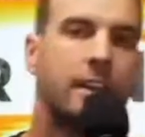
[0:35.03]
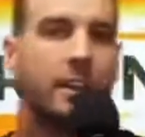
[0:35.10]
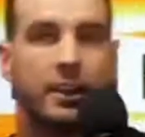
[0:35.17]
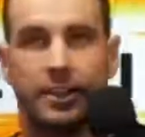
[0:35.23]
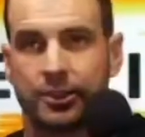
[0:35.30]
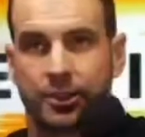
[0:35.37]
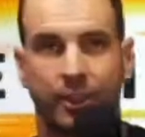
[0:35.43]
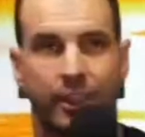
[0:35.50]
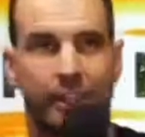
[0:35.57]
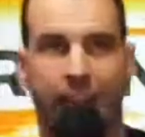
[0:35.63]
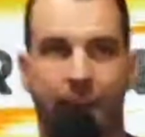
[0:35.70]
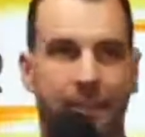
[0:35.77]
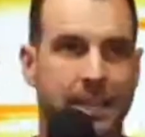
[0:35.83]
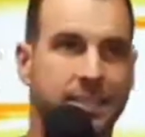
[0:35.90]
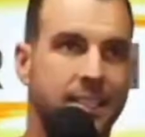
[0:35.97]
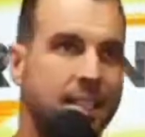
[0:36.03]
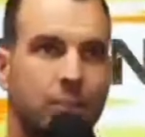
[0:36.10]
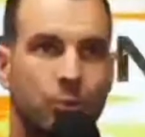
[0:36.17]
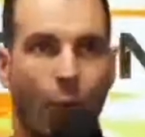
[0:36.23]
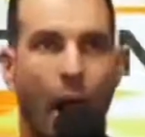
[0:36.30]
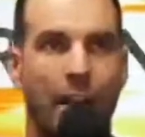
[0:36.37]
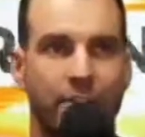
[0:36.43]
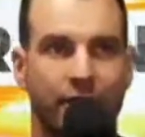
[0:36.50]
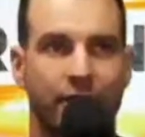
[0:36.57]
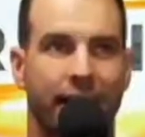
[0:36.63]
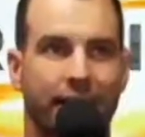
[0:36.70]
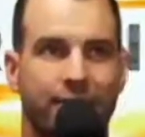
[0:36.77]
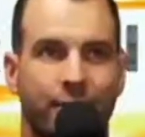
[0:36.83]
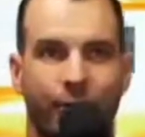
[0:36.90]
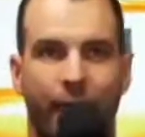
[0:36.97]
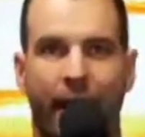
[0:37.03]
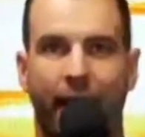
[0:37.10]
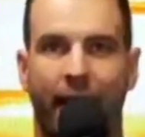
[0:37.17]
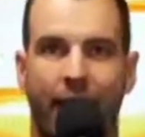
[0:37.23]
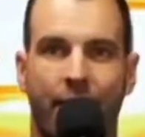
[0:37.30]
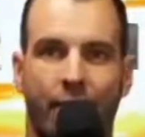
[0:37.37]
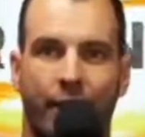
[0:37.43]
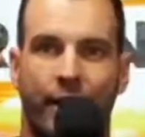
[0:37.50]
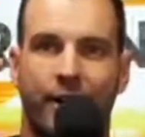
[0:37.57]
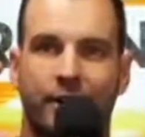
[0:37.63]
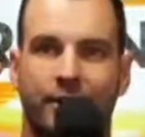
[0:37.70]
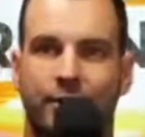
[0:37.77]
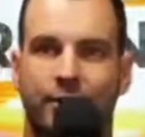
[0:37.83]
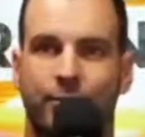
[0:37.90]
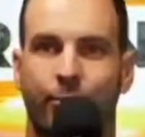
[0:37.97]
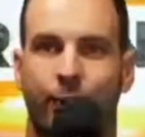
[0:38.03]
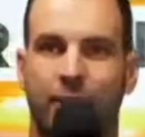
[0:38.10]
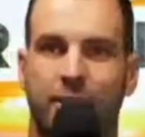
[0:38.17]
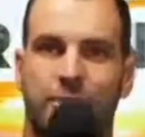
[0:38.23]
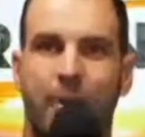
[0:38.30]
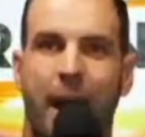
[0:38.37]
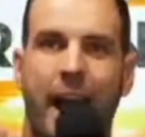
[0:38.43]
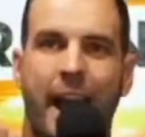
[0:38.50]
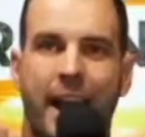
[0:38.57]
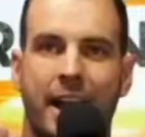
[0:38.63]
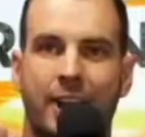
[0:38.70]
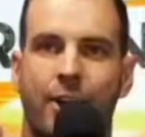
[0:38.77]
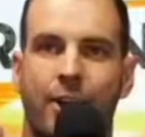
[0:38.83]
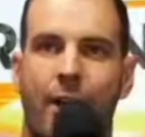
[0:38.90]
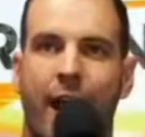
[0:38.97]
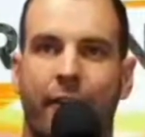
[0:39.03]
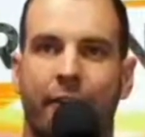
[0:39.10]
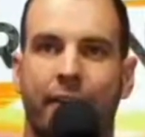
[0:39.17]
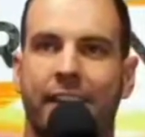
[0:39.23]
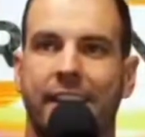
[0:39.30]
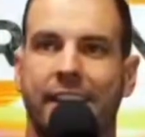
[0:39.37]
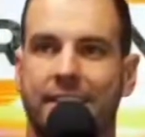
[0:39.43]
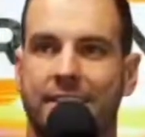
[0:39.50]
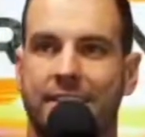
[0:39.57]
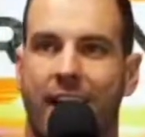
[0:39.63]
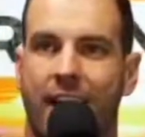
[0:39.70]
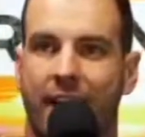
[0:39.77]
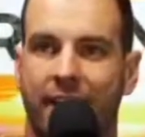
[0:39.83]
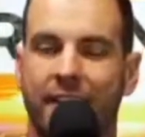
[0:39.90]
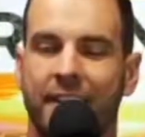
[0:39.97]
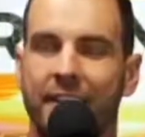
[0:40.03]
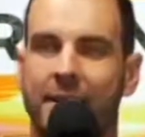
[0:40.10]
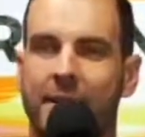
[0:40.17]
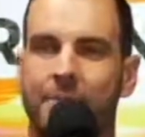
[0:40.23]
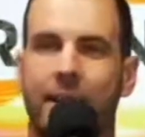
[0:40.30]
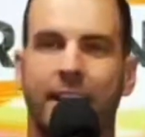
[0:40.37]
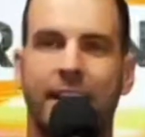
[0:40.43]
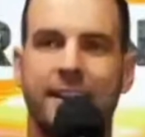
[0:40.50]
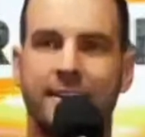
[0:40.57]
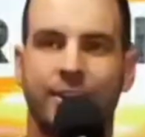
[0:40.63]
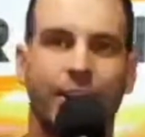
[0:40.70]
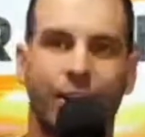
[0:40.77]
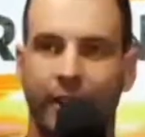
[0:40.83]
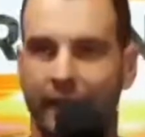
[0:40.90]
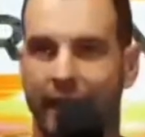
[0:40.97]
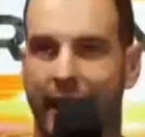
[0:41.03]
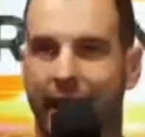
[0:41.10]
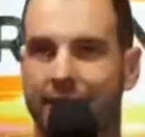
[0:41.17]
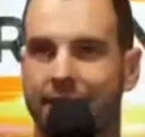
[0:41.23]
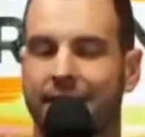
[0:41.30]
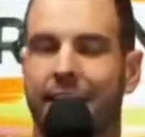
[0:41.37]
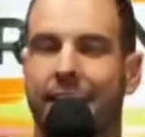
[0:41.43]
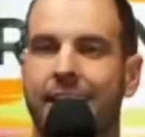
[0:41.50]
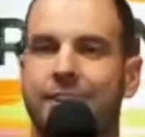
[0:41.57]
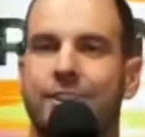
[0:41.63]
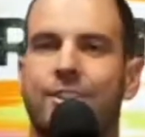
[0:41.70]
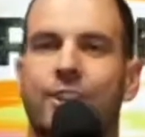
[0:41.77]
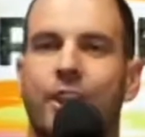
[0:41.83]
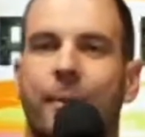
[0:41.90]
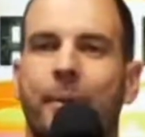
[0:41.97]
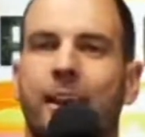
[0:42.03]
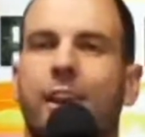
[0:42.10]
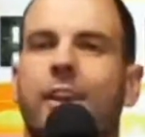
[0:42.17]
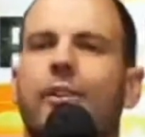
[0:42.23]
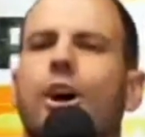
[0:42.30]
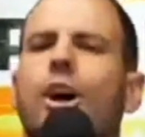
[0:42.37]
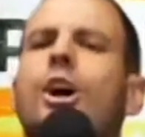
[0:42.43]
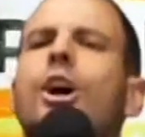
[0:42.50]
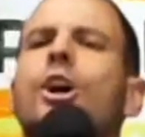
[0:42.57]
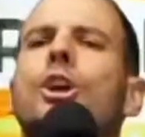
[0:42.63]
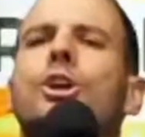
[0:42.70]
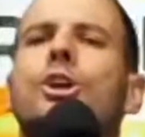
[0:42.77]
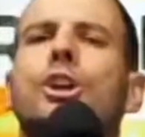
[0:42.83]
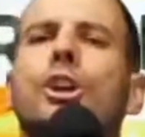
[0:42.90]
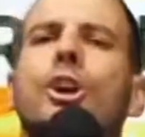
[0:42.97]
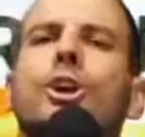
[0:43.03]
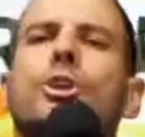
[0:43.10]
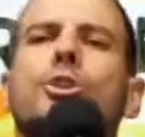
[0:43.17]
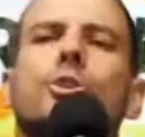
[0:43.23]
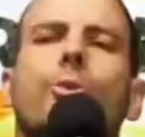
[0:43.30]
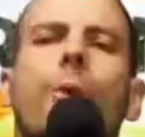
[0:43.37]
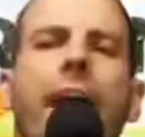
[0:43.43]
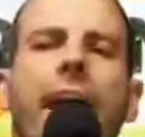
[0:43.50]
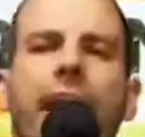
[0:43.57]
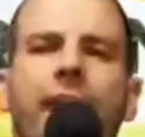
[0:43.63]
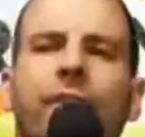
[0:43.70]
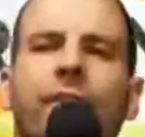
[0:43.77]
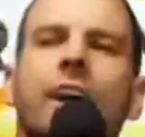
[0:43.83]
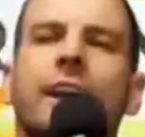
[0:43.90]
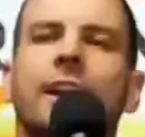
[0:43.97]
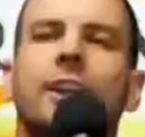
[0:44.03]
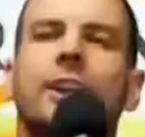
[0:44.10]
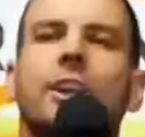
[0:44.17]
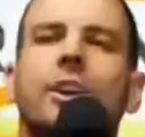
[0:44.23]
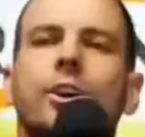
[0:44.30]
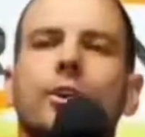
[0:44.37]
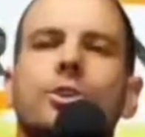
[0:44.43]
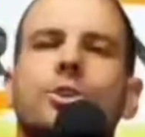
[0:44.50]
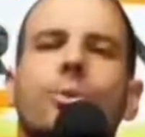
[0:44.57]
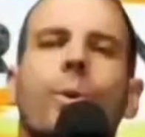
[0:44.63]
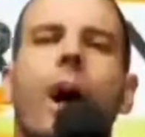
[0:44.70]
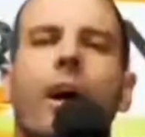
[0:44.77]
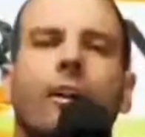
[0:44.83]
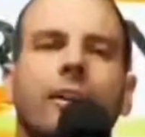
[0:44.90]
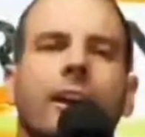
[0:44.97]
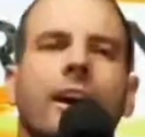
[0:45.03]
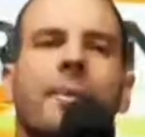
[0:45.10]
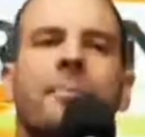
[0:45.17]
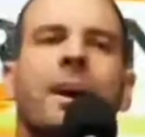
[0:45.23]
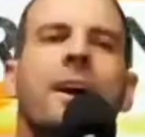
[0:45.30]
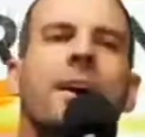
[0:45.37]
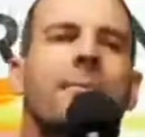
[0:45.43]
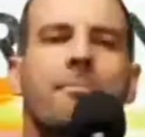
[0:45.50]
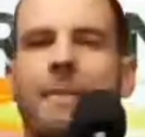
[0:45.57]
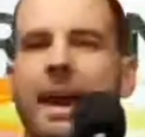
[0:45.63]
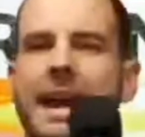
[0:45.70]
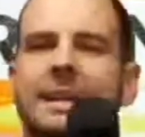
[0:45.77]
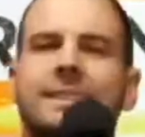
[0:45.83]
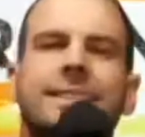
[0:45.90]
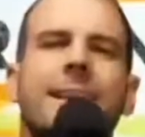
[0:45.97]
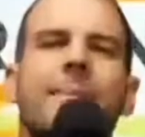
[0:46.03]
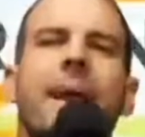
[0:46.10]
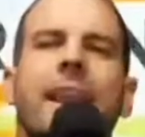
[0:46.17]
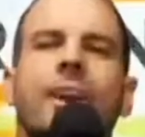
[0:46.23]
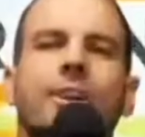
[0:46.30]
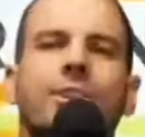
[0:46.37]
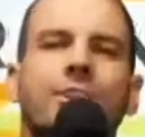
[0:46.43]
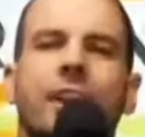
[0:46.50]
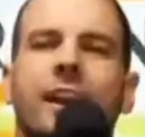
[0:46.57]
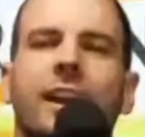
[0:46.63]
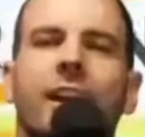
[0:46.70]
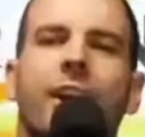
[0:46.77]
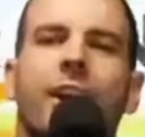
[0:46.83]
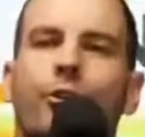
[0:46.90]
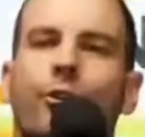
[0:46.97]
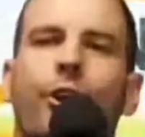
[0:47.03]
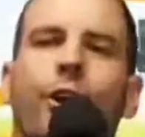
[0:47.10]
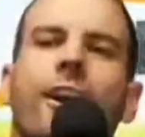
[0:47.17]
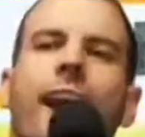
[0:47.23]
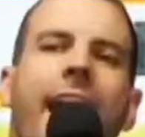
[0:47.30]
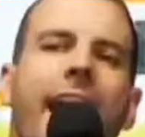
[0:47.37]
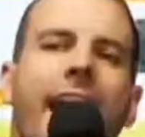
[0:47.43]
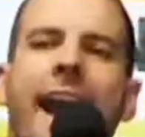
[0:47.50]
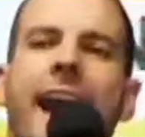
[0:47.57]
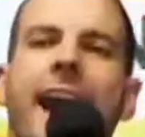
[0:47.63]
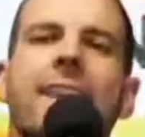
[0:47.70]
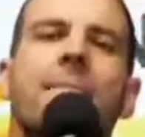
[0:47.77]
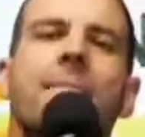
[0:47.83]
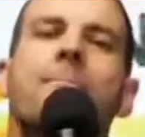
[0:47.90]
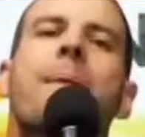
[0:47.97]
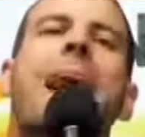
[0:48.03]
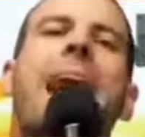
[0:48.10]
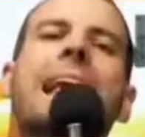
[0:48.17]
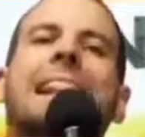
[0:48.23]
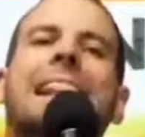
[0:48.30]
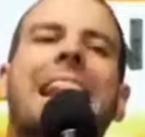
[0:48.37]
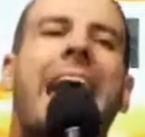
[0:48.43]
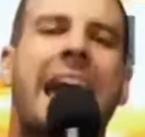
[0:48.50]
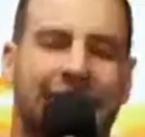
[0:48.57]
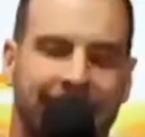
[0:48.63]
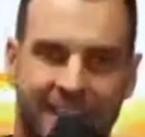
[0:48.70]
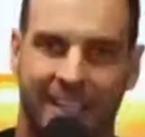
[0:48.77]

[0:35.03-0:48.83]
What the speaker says: So then that means he's watching us. So right now they're going to switch my audio off and his on, but he's looking at us. Ladies and gentlemen, give a huge wave, huge welcome, make some energy for Ed Mylett.